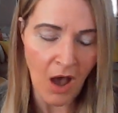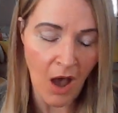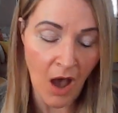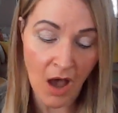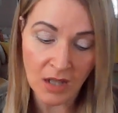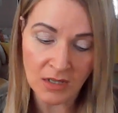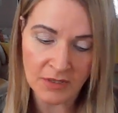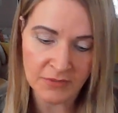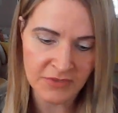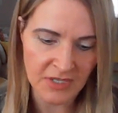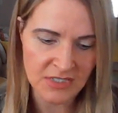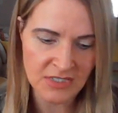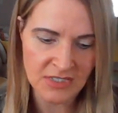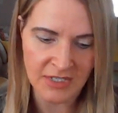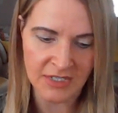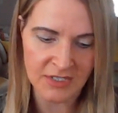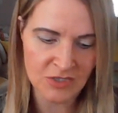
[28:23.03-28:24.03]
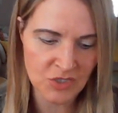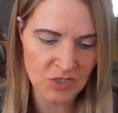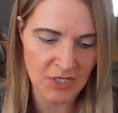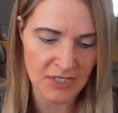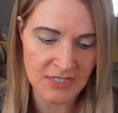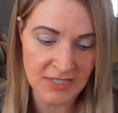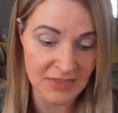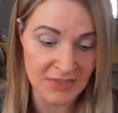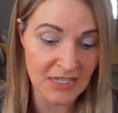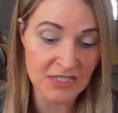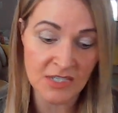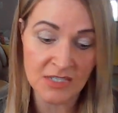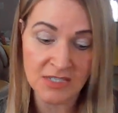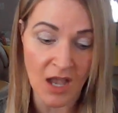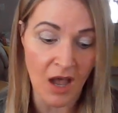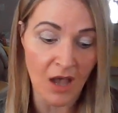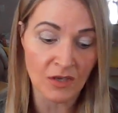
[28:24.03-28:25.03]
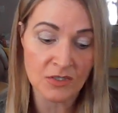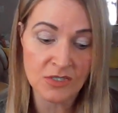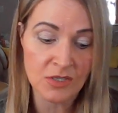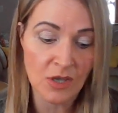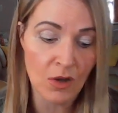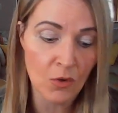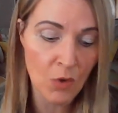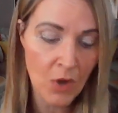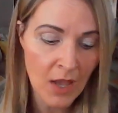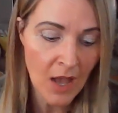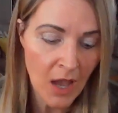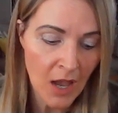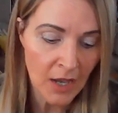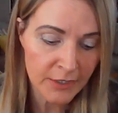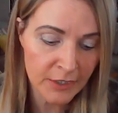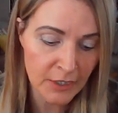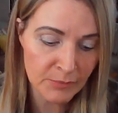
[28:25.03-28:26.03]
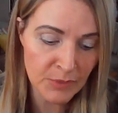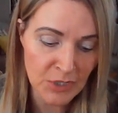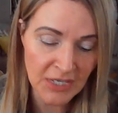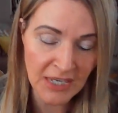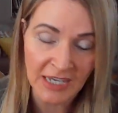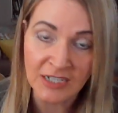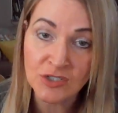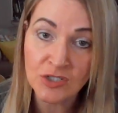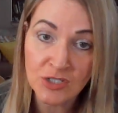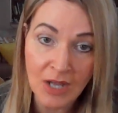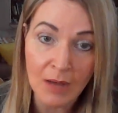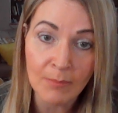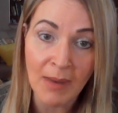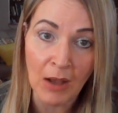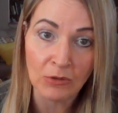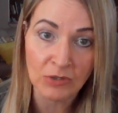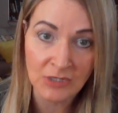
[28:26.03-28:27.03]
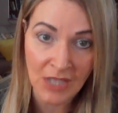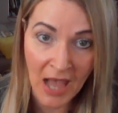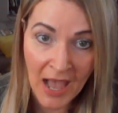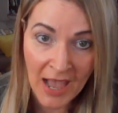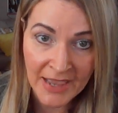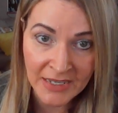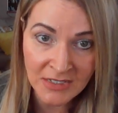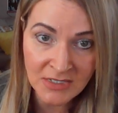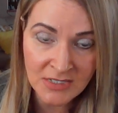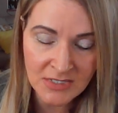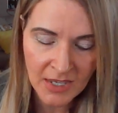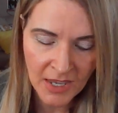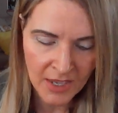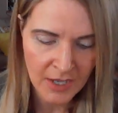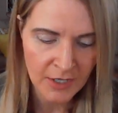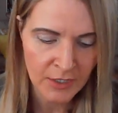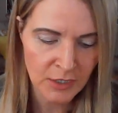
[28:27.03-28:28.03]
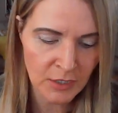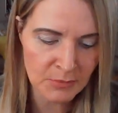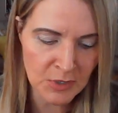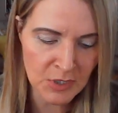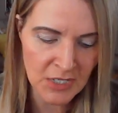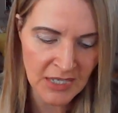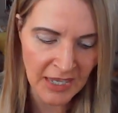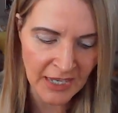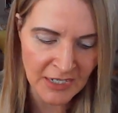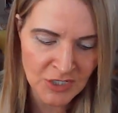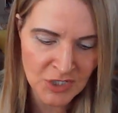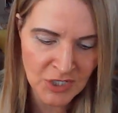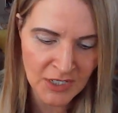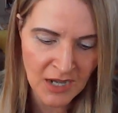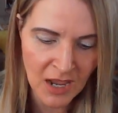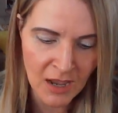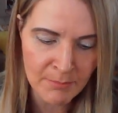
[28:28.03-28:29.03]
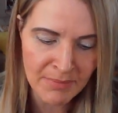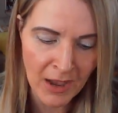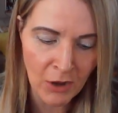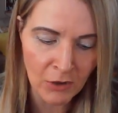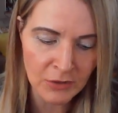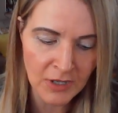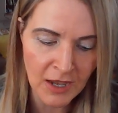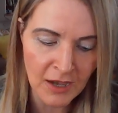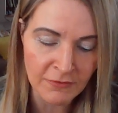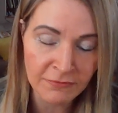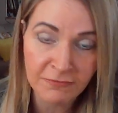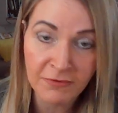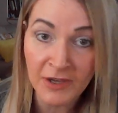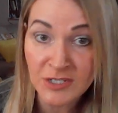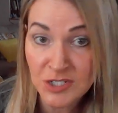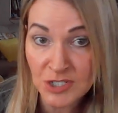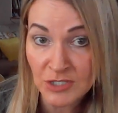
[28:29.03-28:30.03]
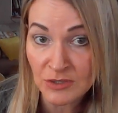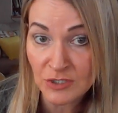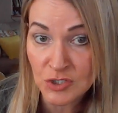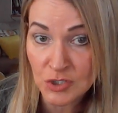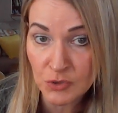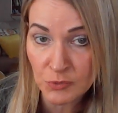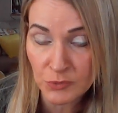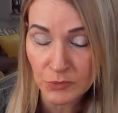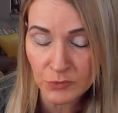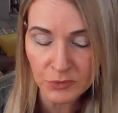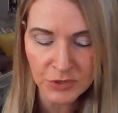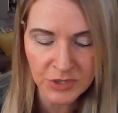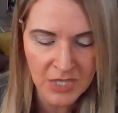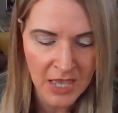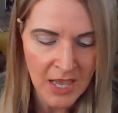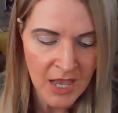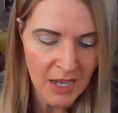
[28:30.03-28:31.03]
all of this is just, this is also communication about lies communication about uh, fudging the truth,